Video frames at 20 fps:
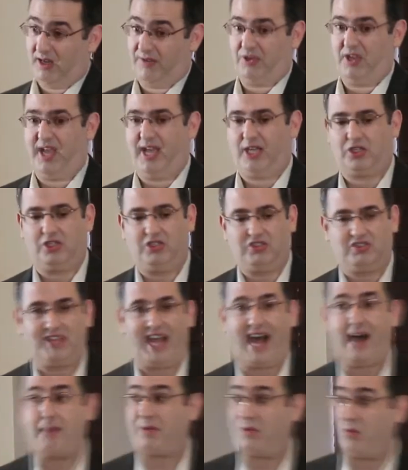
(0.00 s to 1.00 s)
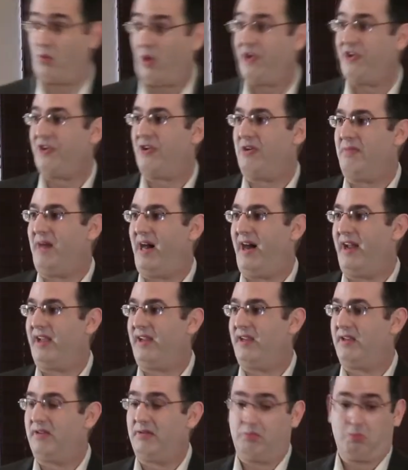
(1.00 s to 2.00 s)
If you actually stop and wonder about
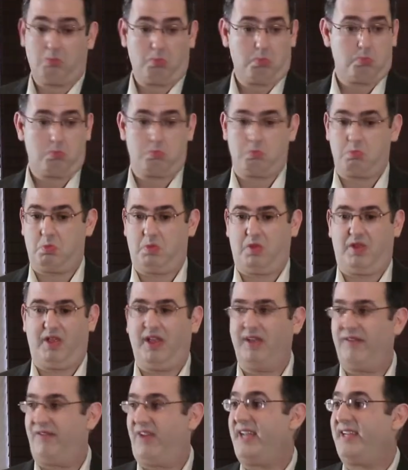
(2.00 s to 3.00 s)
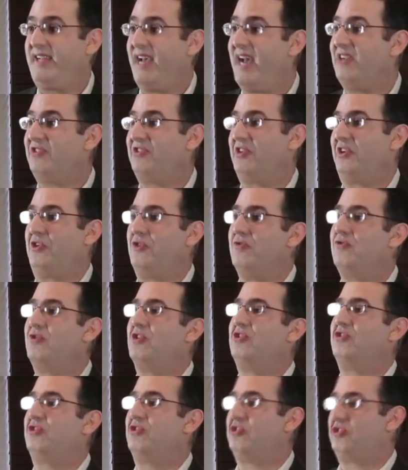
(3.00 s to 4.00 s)
it, fantastic. You've
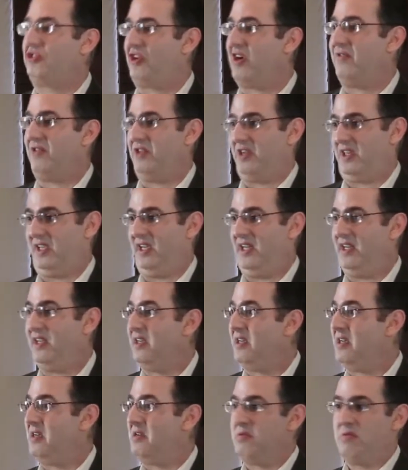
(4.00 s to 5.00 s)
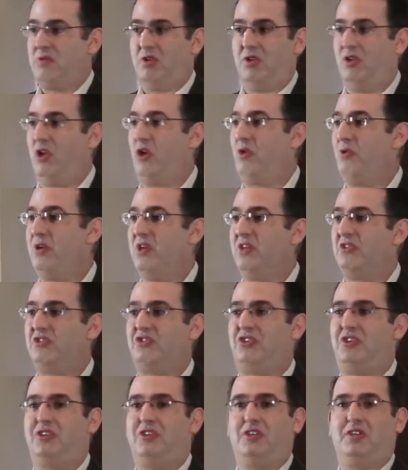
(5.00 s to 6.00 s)
just discovered again. Low
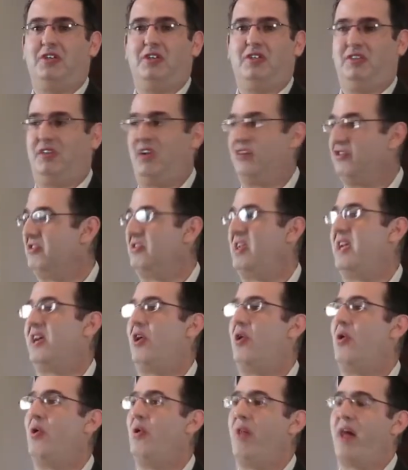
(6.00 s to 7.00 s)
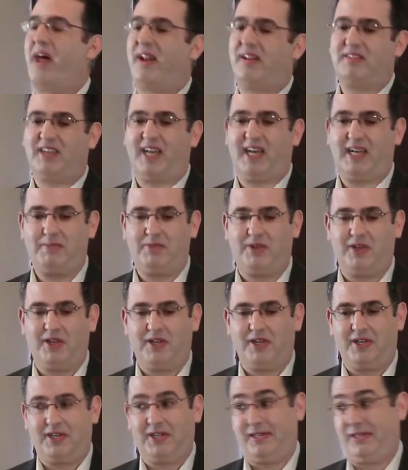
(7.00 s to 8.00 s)
risk, doesn't take a whole lot of time.
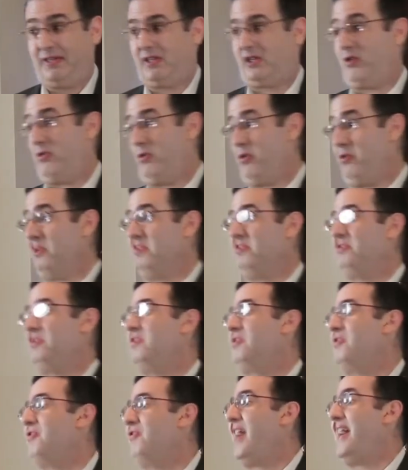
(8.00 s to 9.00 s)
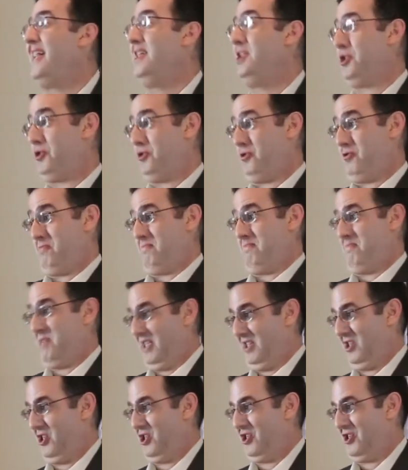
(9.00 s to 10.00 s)
Corona says find your own
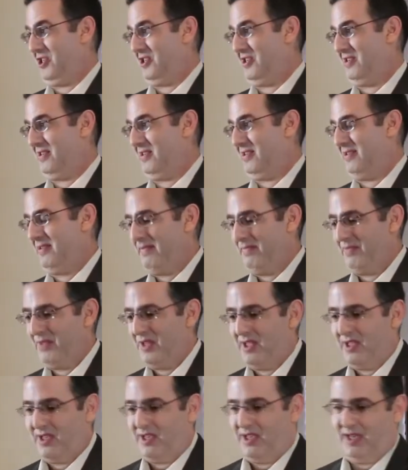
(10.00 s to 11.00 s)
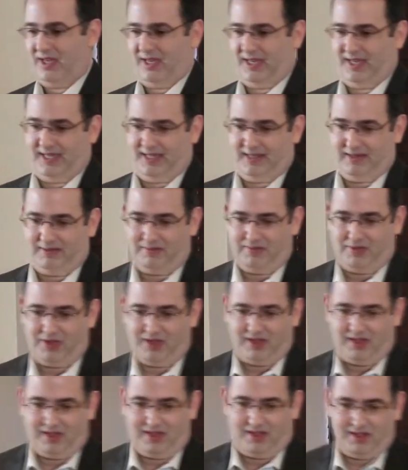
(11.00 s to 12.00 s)
beach.
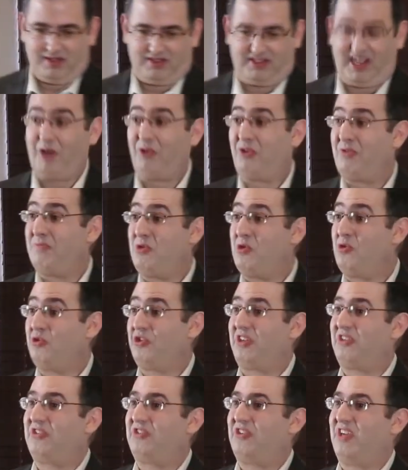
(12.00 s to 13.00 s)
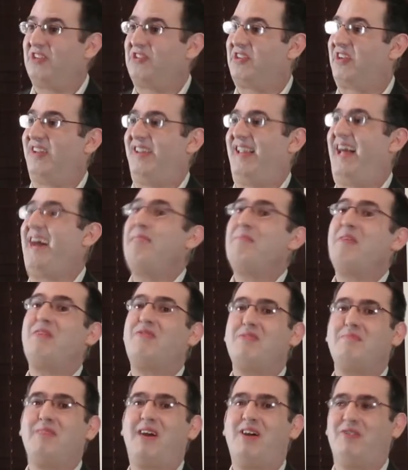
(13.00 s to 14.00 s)
Sound of Music says climb
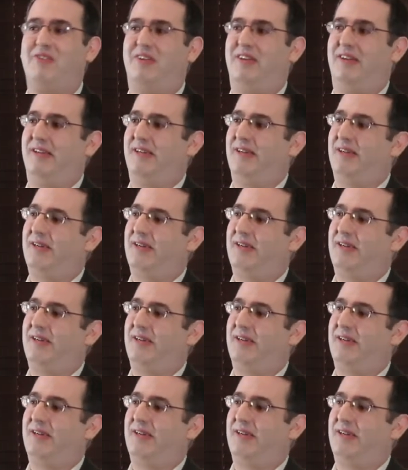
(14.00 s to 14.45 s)
every mountain.